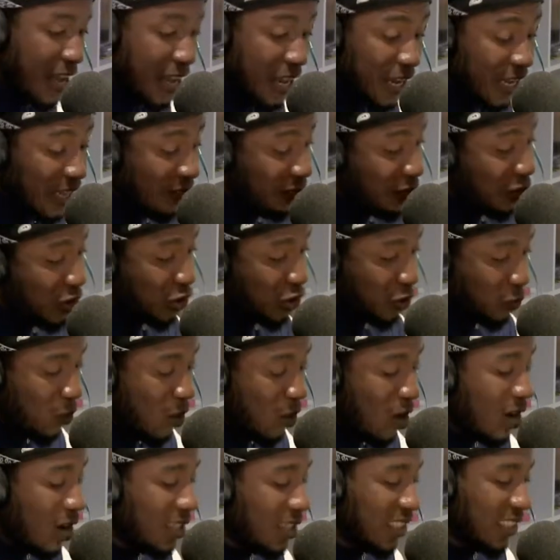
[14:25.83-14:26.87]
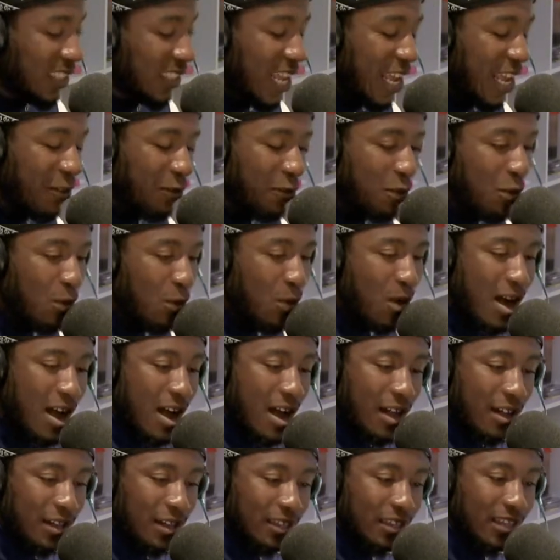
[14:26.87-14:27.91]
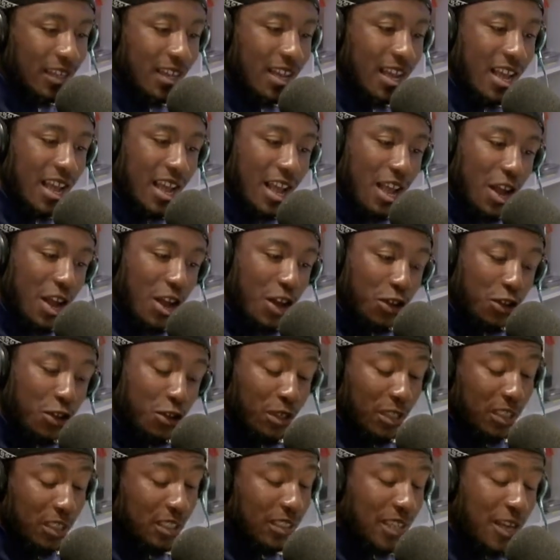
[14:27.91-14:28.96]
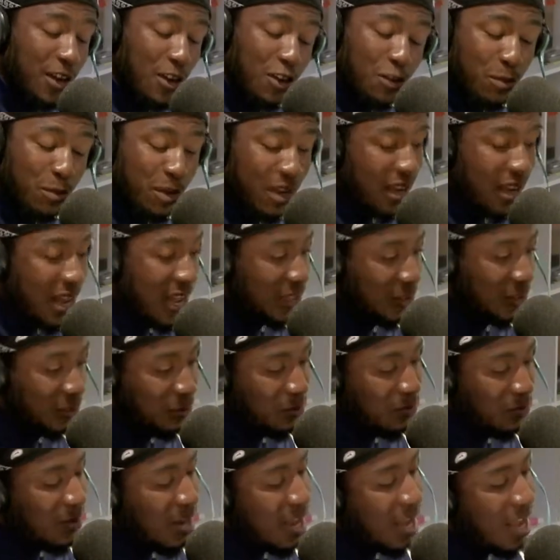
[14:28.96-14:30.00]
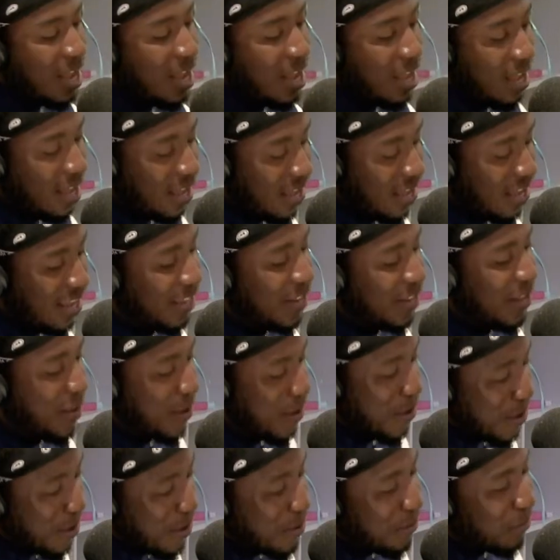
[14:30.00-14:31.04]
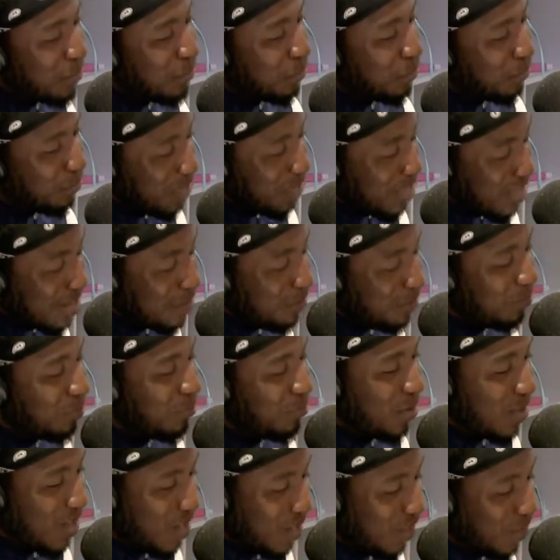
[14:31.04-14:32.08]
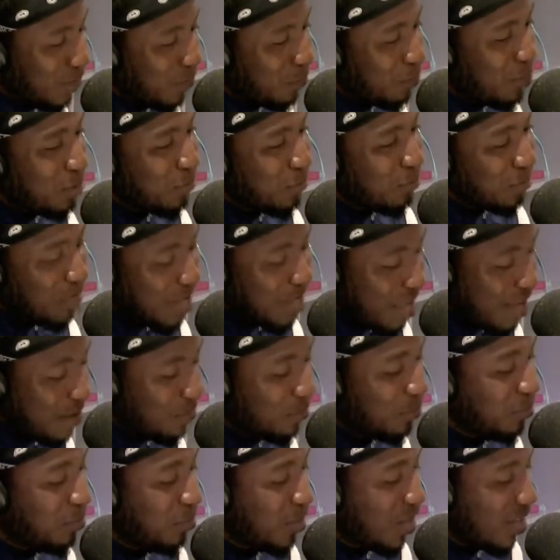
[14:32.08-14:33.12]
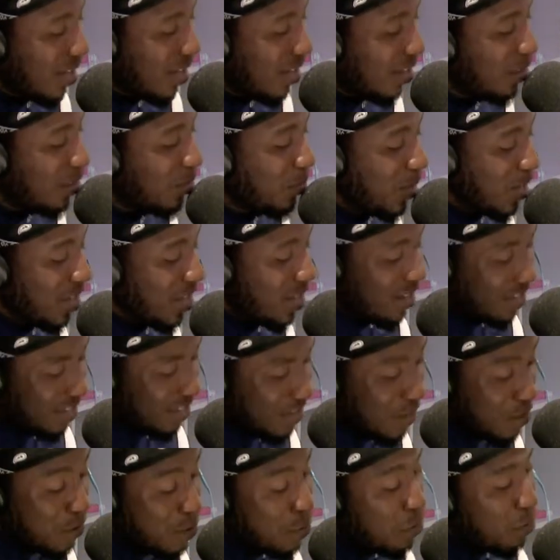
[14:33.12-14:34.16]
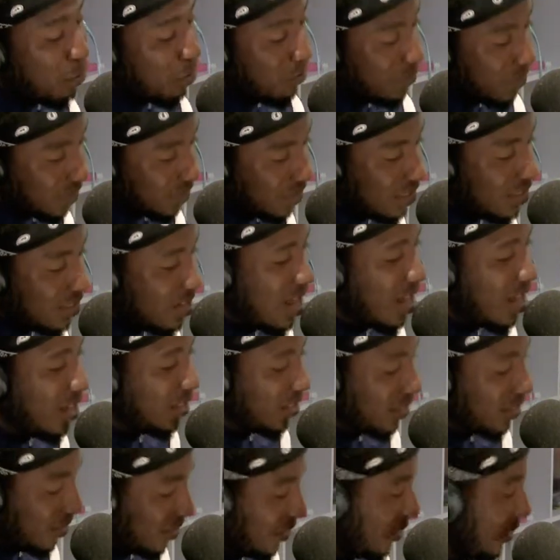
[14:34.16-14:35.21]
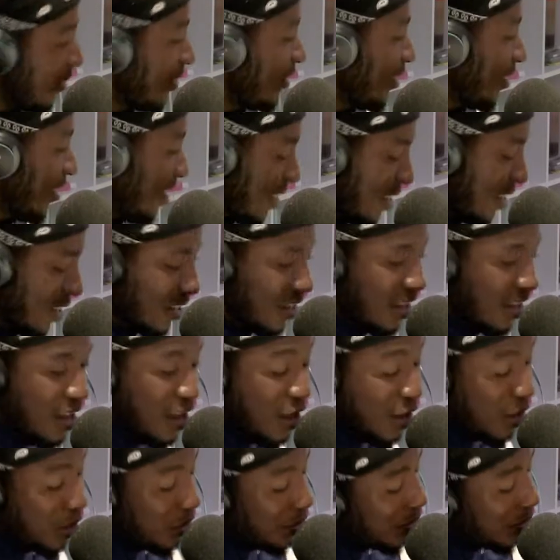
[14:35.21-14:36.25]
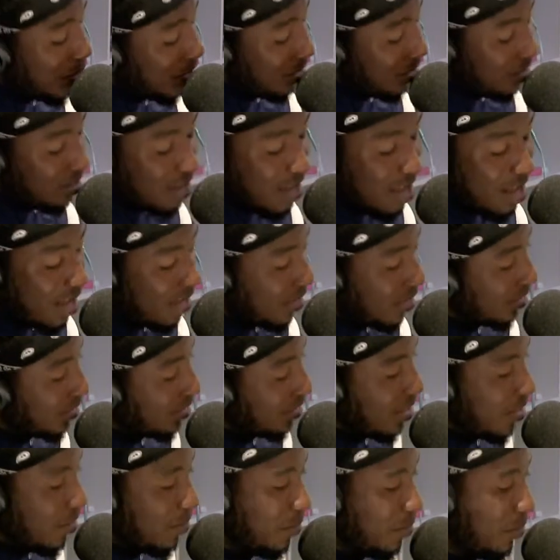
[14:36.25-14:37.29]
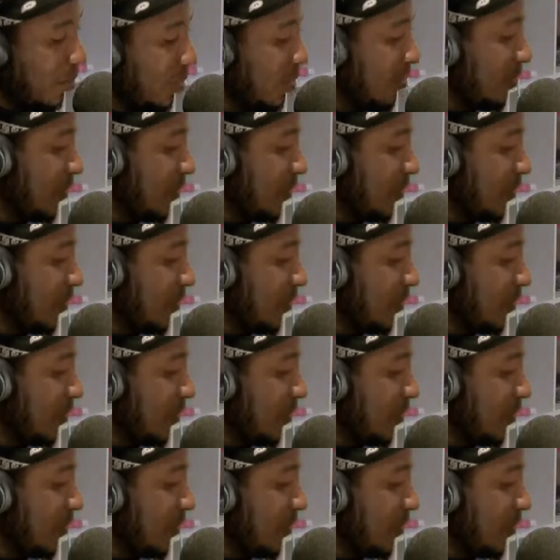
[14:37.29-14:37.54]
If you just wanna stay for a while, you can tell me that's alright. Oh, yeah, babe, oh, yeah, baby. Original, not a lot of them.